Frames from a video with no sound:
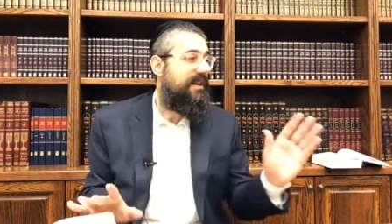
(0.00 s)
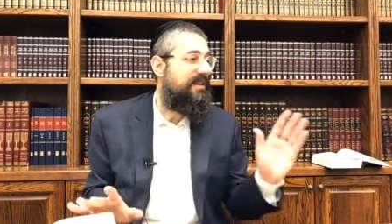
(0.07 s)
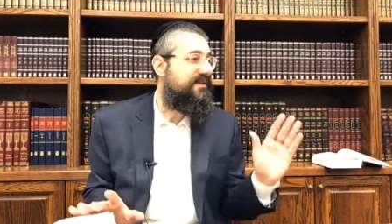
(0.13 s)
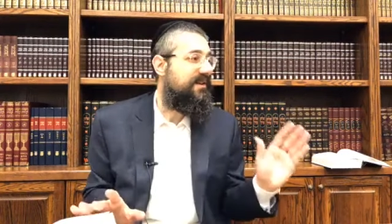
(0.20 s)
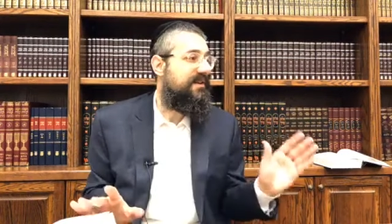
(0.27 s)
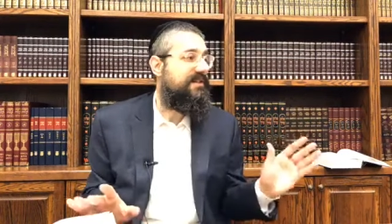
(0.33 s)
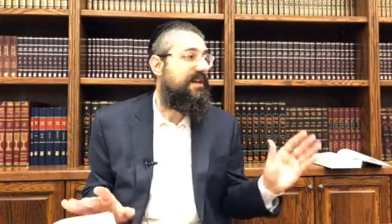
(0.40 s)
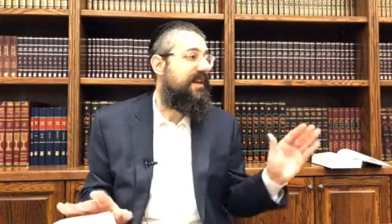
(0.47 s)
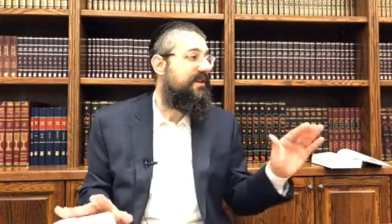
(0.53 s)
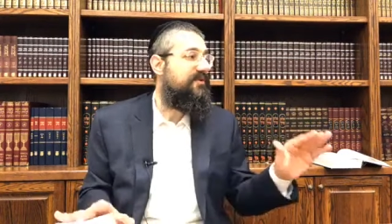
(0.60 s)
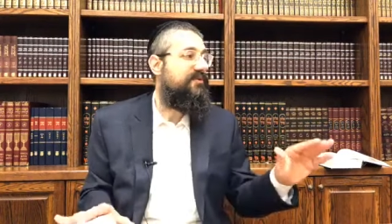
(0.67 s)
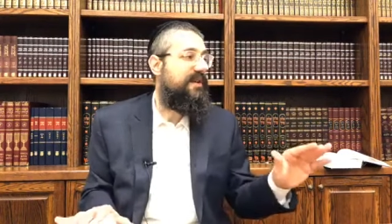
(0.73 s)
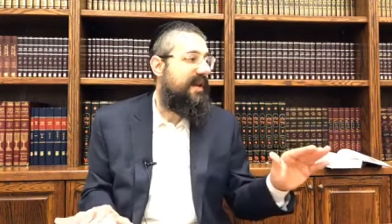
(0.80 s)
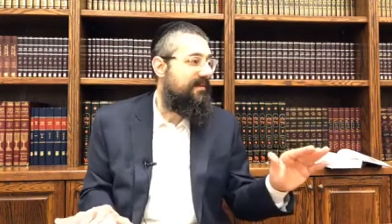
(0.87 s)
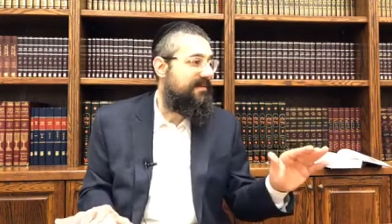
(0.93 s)
The Yetzer Hara's got a
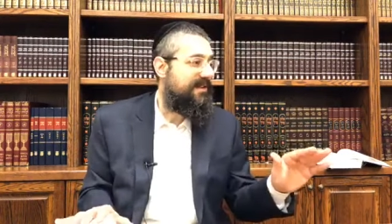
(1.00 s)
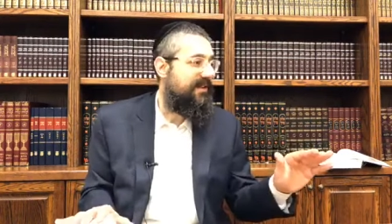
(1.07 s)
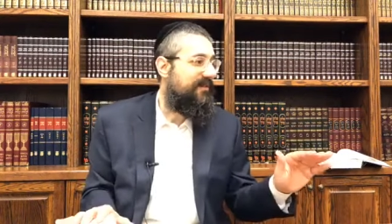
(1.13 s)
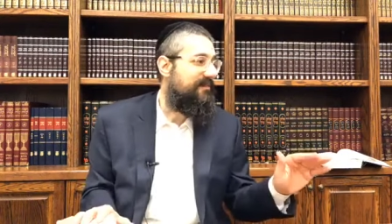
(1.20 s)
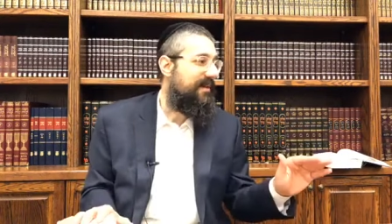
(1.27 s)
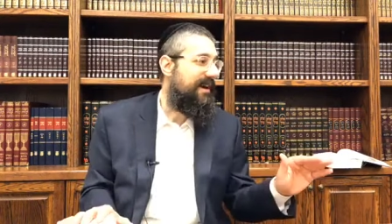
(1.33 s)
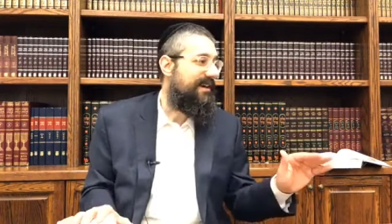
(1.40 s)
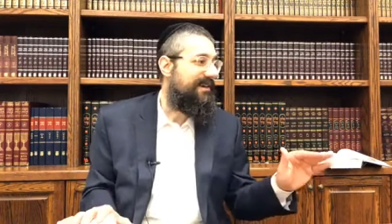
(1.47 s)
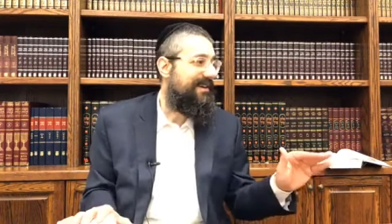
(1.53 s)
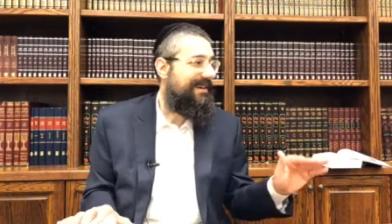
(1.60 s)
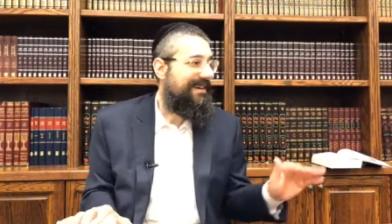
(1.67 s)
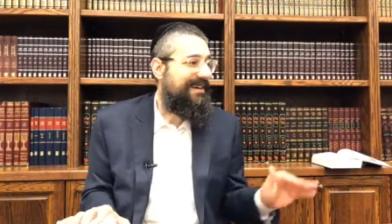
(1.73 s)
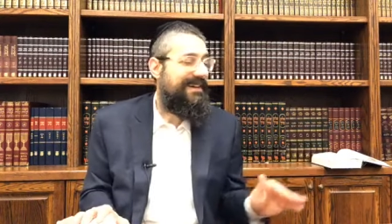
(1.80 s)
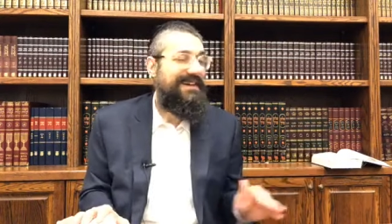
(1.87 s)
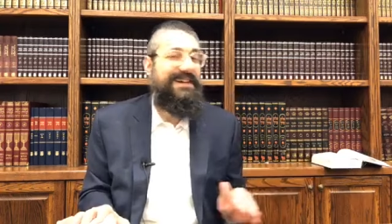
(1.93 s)
new game. He's coming back
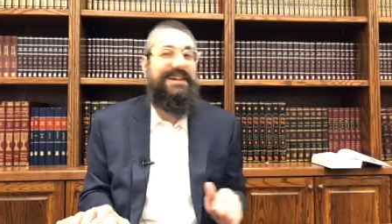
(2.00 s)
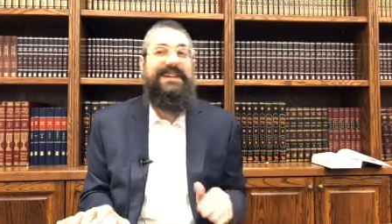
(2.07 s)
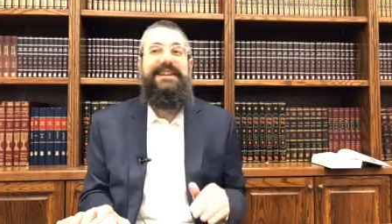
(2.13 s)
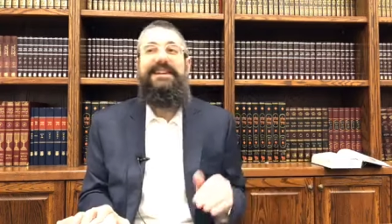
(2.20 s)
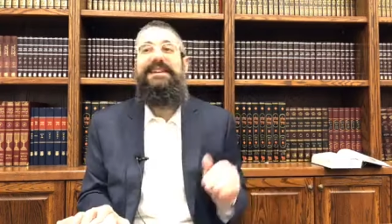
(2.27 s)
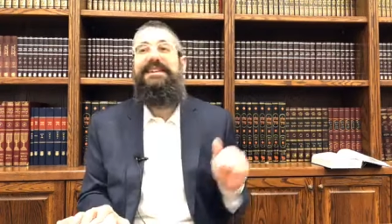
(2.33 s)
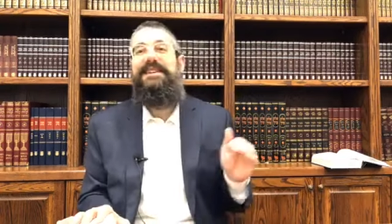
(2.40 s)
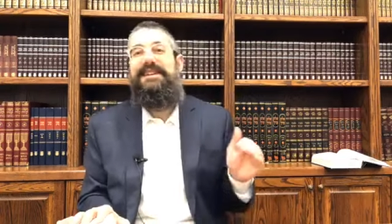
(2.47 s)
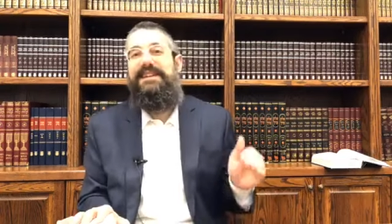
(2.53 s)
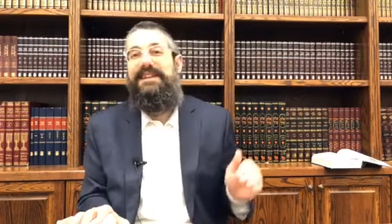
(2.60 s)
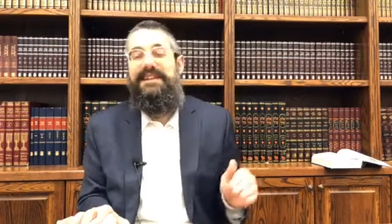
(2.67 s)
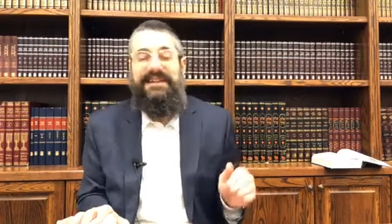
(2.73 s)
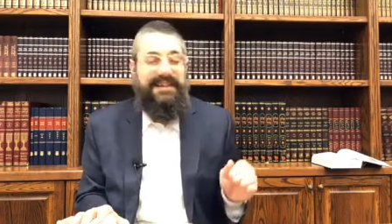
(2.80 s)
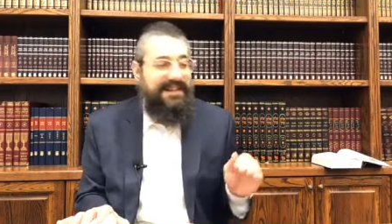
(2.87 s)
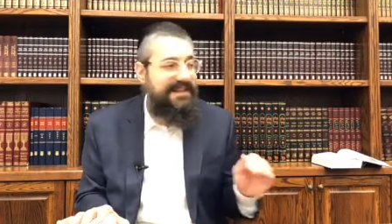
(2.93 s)

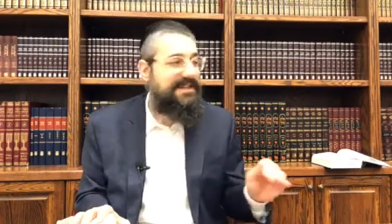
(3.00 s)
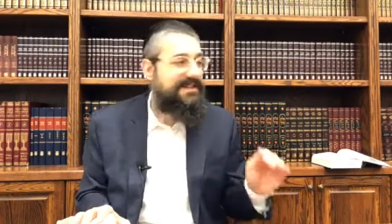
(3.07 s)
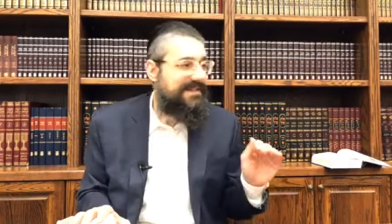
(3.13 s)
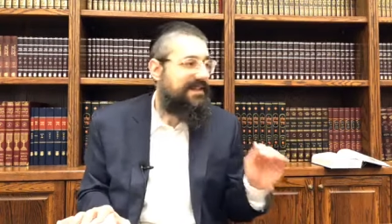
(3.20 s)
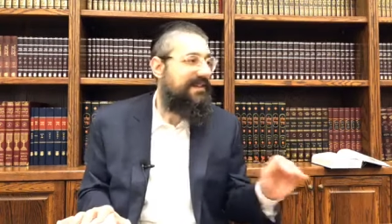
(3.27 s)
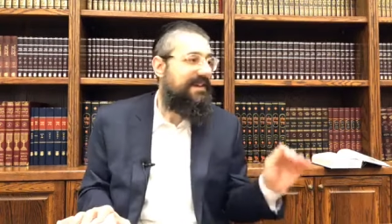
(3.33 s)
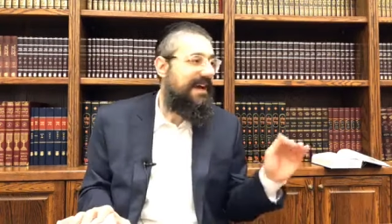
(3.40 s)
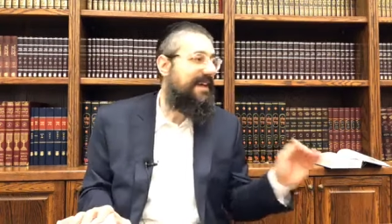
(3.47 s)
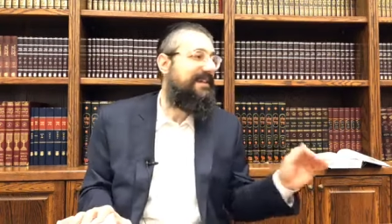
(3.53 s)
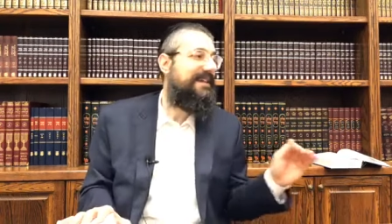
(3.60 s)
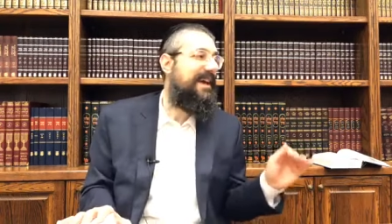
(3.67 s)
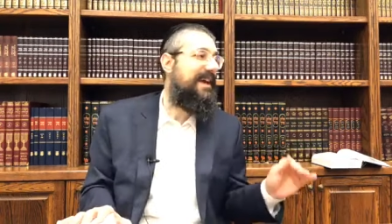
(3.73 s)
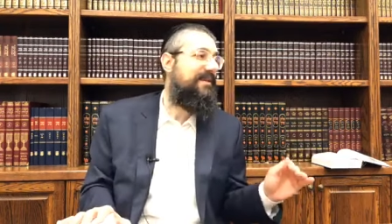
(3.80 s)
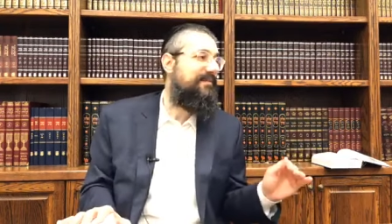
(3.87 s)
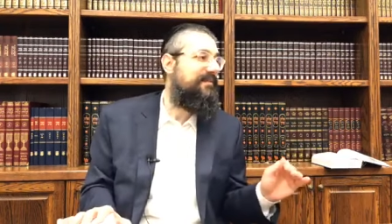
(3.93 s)
he, he's still
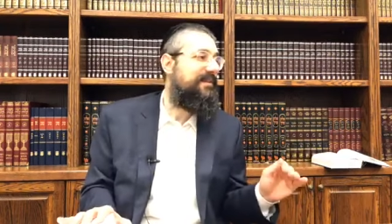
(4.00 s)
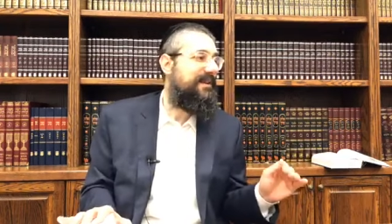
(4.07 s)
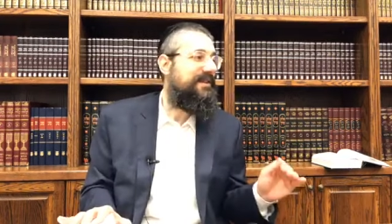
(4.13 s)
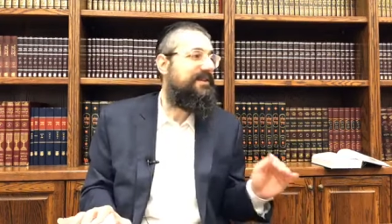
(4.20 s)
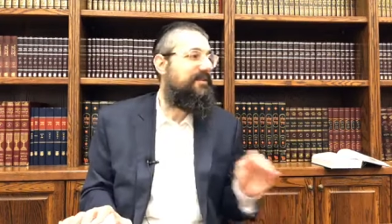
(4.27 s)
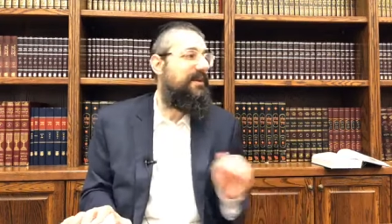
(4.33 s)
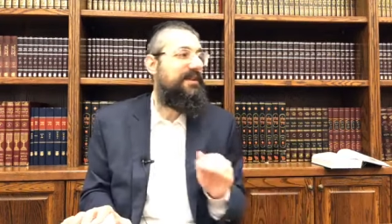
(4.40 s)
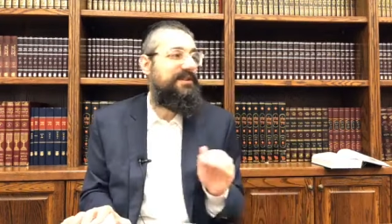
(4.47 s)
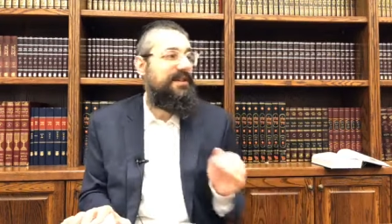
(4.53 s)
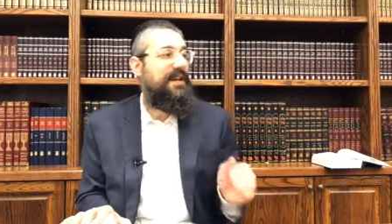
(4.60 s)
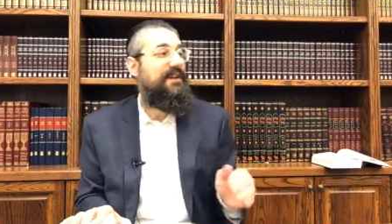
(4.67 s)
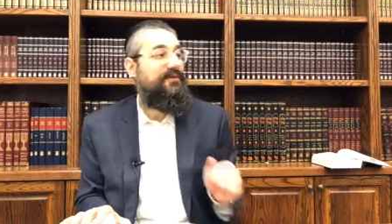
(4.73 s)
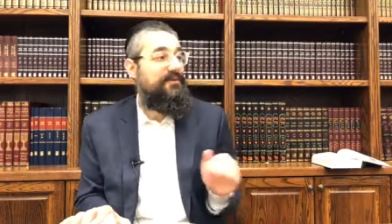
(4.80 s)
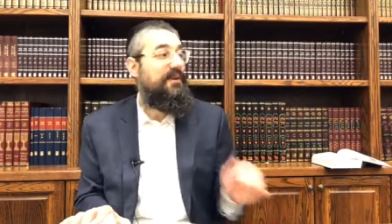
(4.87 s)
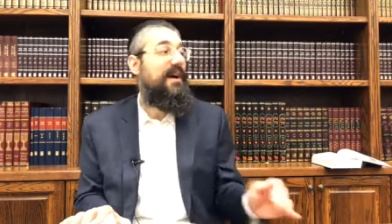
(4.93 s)
got game. He's
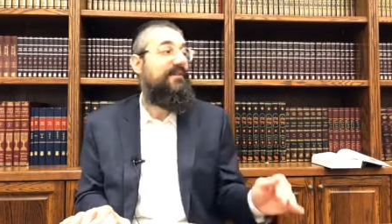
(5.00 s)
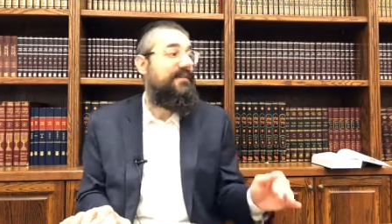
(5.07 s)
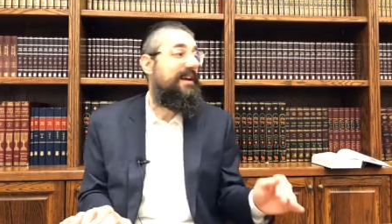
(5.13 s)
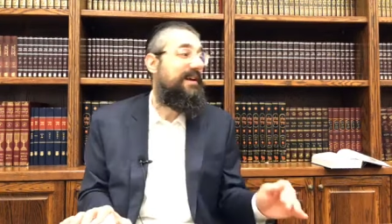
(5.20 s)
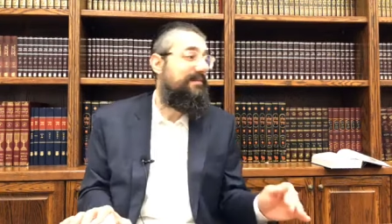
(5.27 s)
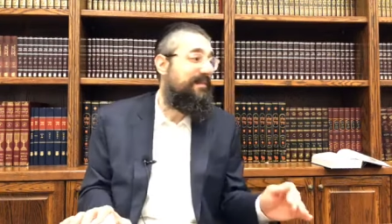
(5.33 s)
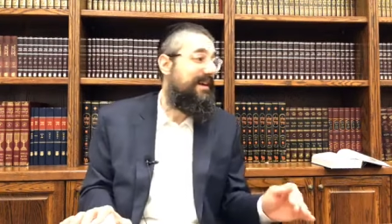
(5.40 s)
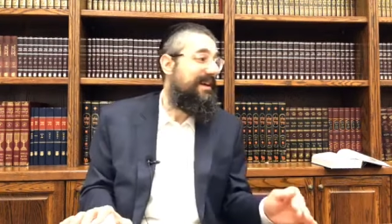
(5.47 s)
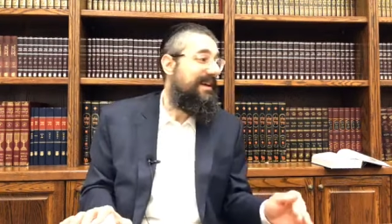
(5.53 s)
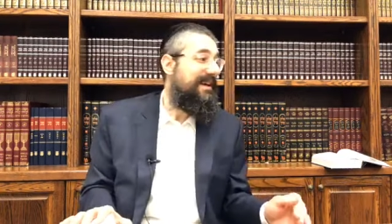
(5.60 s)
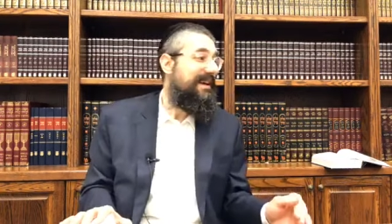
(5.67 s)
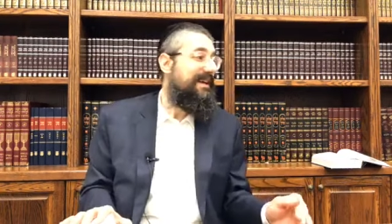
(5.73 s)
questioning if you have game.